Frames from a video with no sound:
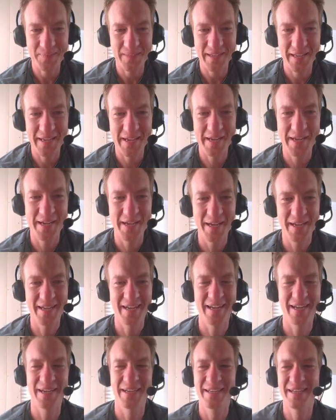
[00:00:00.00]

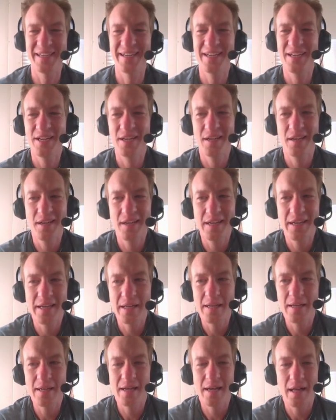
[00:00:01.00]
A
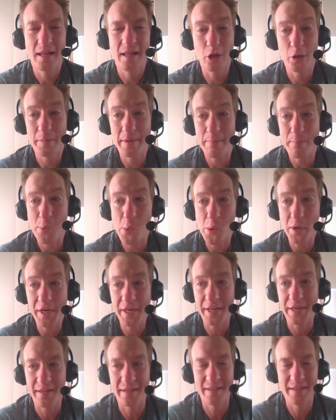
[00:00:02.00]
little bit
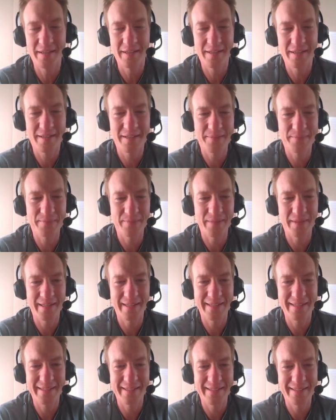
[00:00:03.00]
pointed,
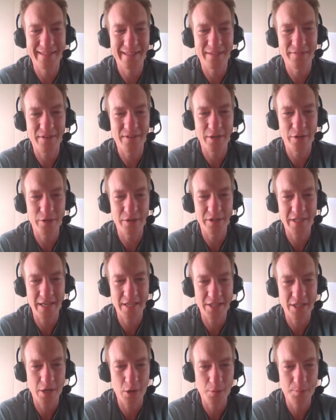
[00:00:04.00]
if I do say
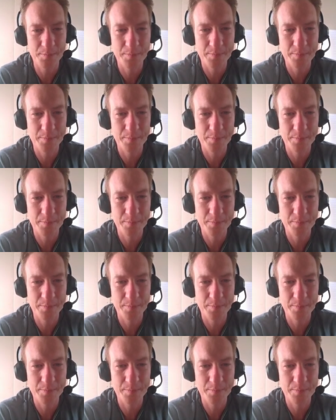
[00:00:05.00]
so.